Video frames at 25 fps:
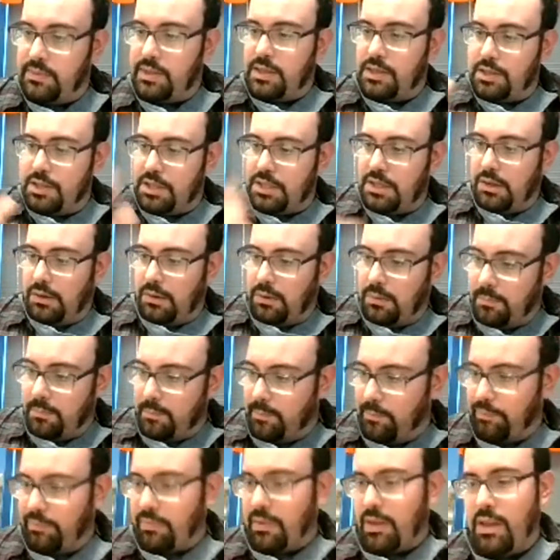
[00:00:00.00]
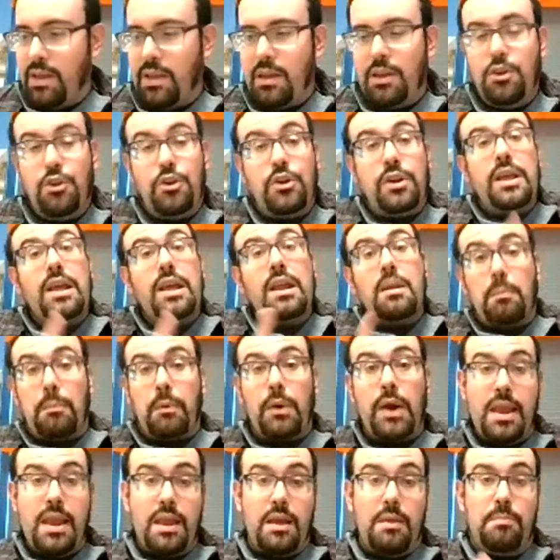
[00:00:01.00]
still, you're going to get a
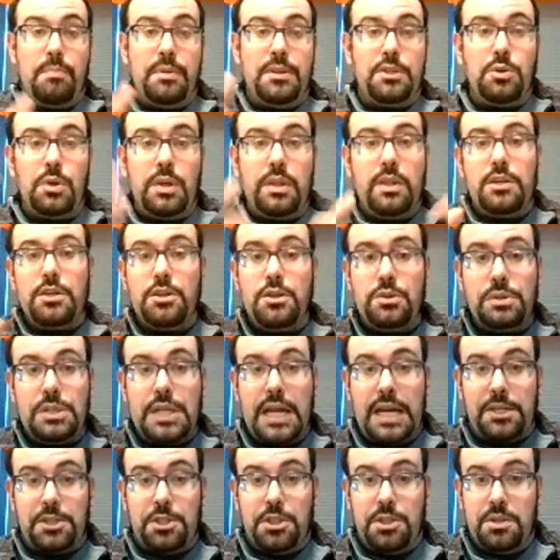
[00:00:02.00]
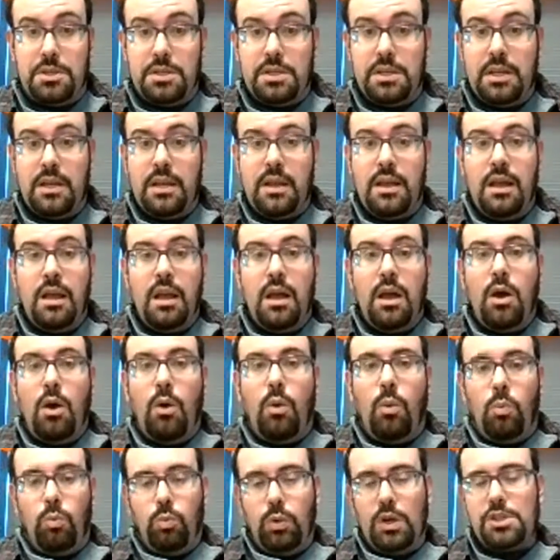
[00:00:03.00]
break between the 2 sections.
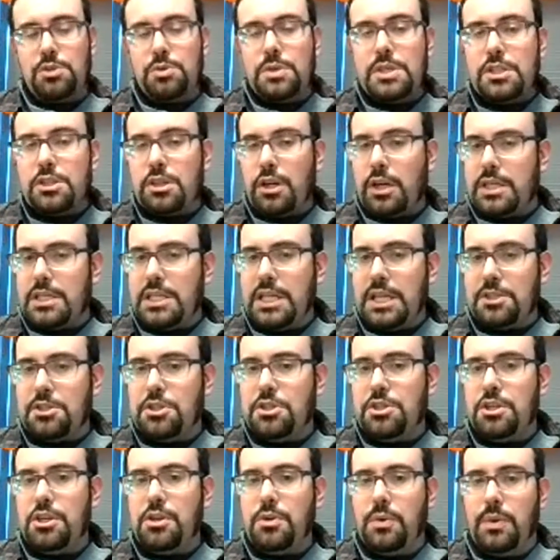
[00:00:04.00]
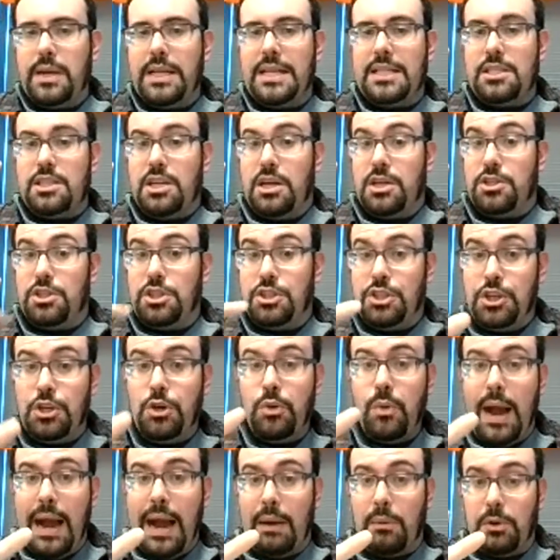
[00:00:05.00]
Once we start section 2, it's
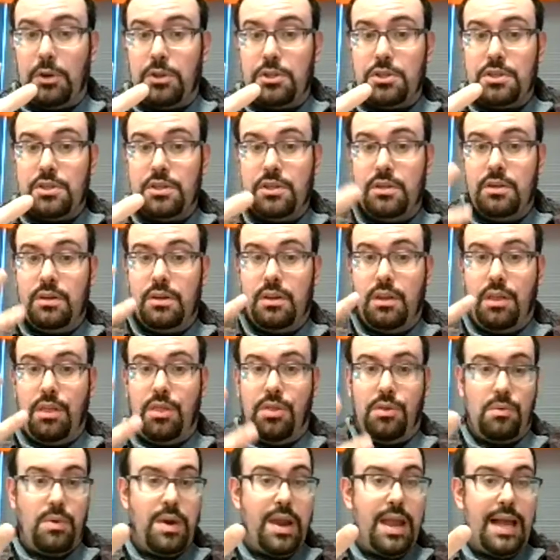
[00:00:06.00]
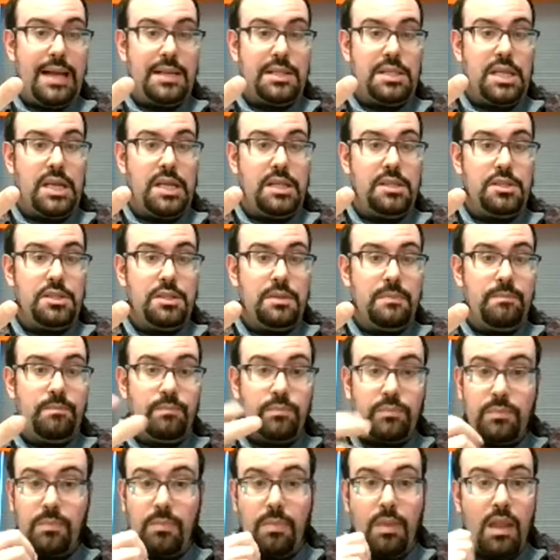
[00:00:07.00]
2 hours, 3 essays.
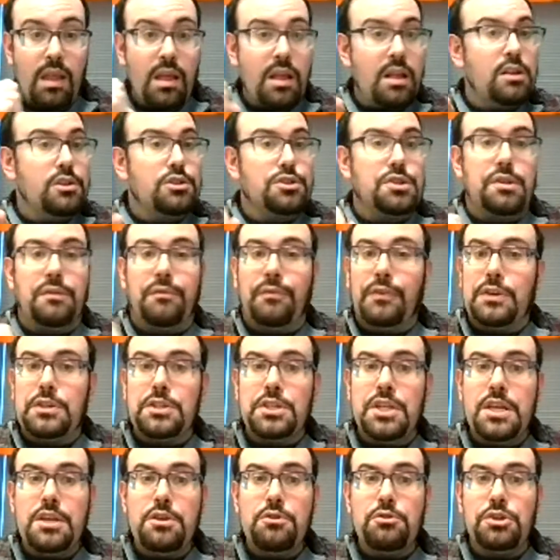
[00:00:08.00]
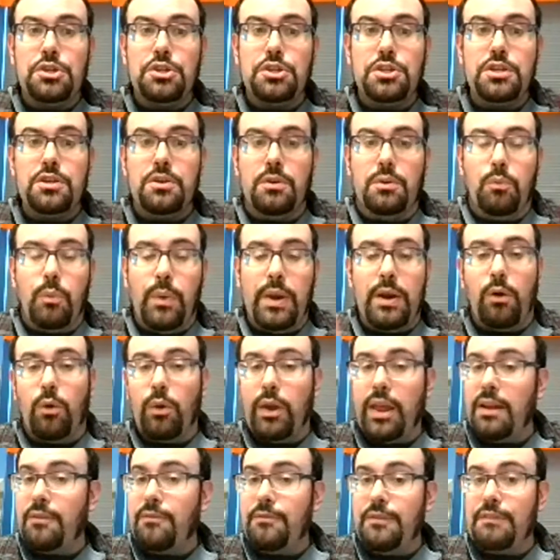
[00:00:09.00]
So the first thing you should do, we
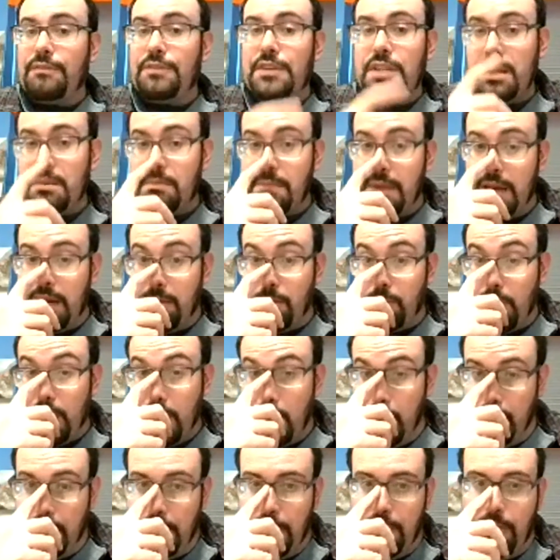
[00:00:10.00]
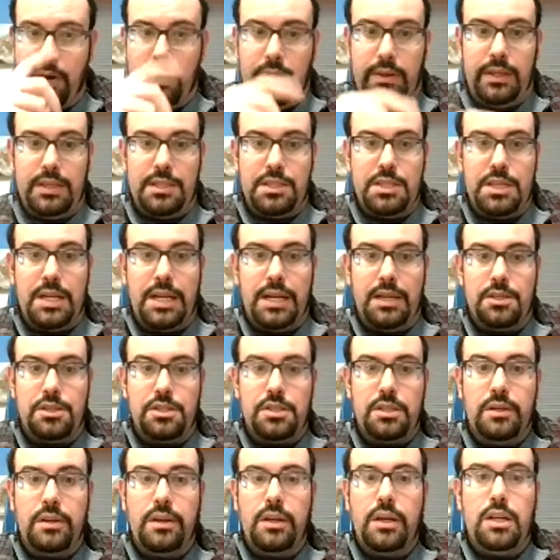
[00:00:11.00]
don't get a 15-minute reading period on this
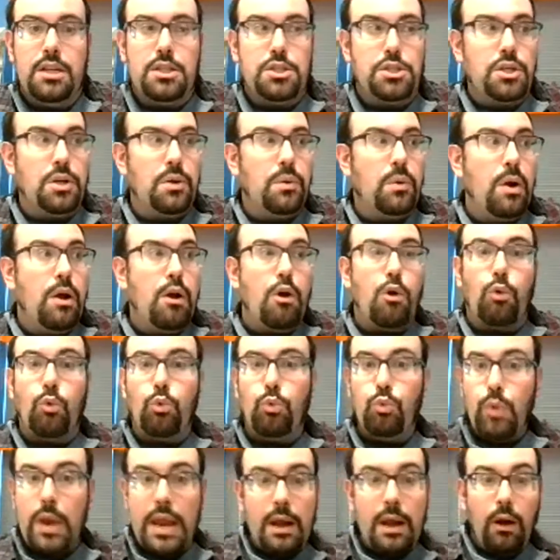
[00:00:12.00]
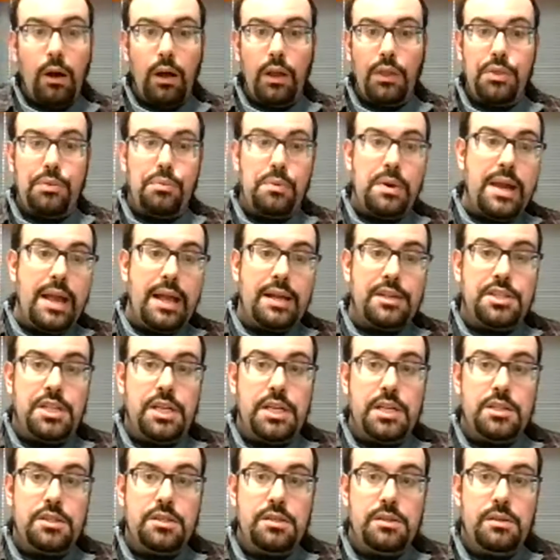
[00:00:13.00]
test. So read all 3
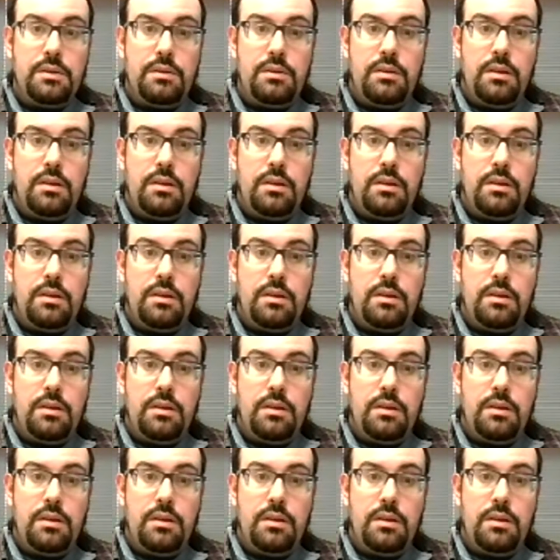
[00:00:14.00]
essays.